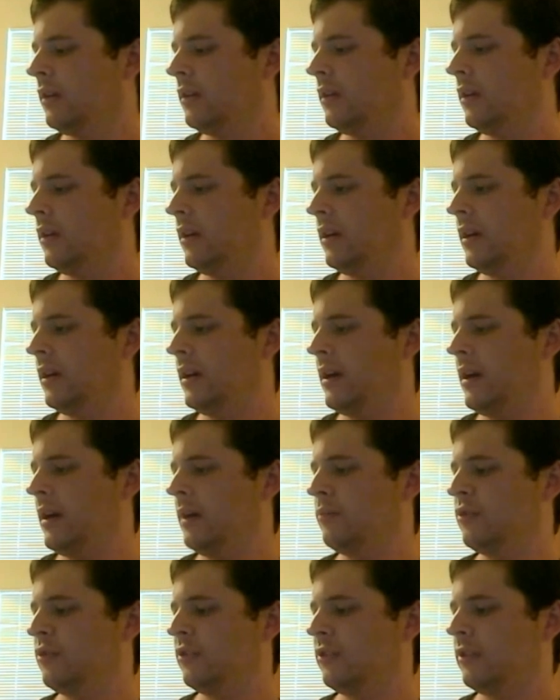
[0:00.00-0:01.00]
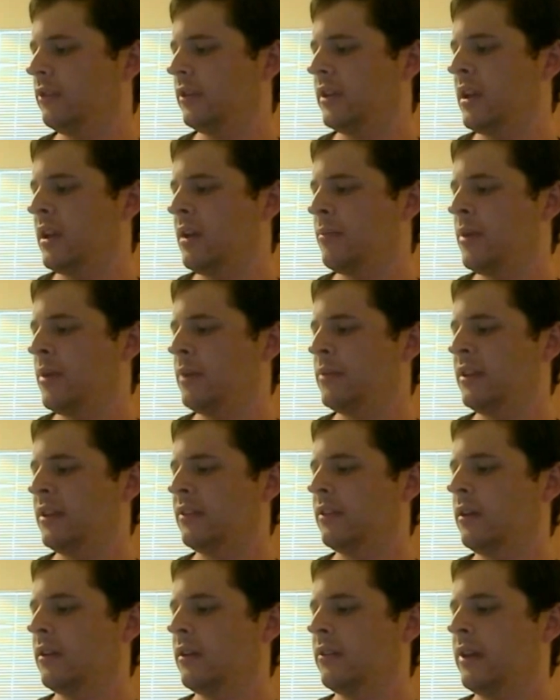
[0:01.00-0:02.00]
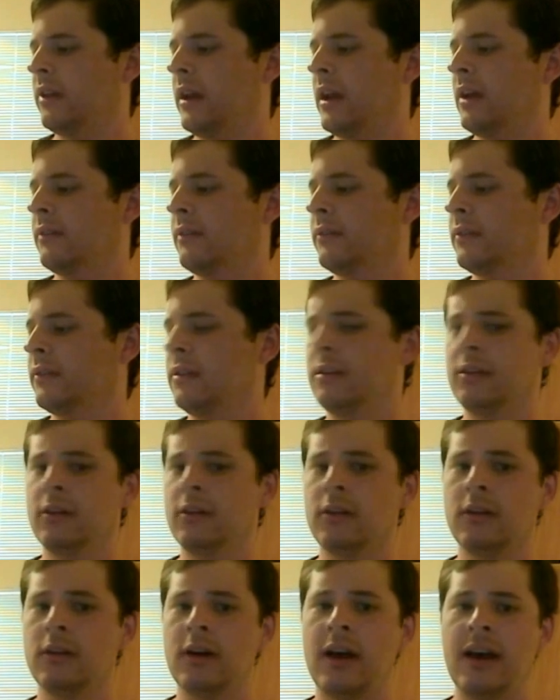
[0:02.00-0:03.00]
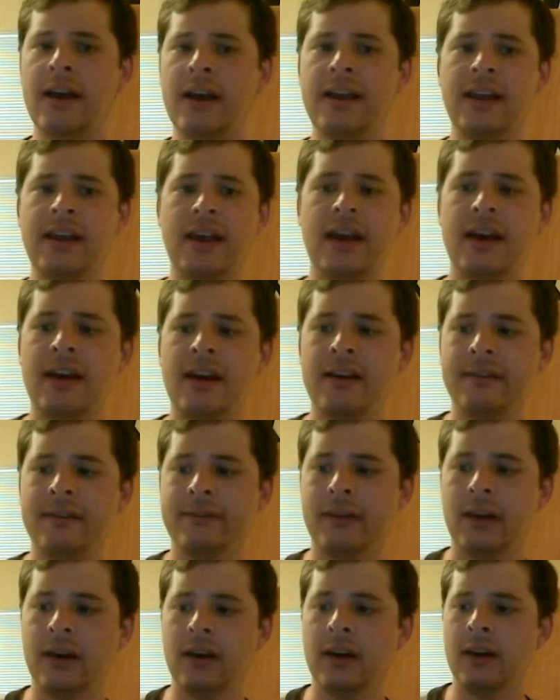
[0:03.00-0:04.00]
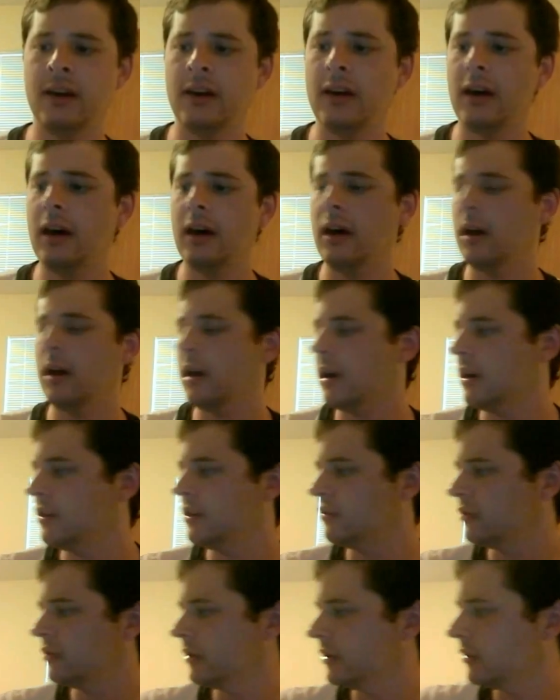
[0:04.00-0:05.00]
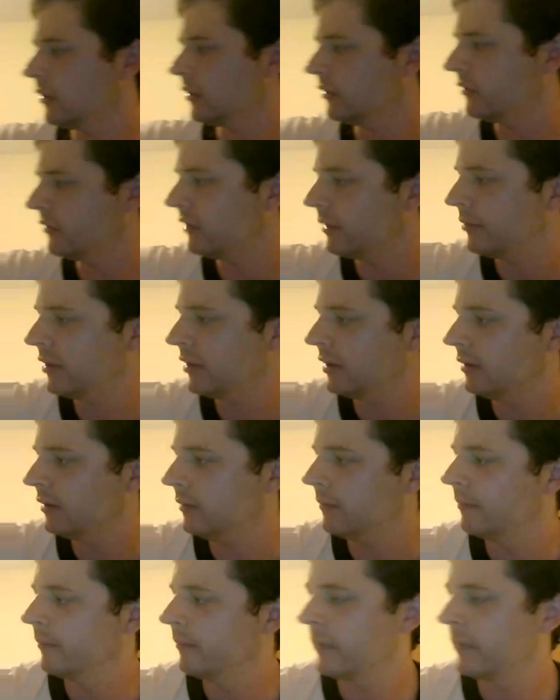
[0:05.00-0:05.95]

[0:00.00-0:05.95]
I'm just looking up how many songs I have here. I have 100 or something.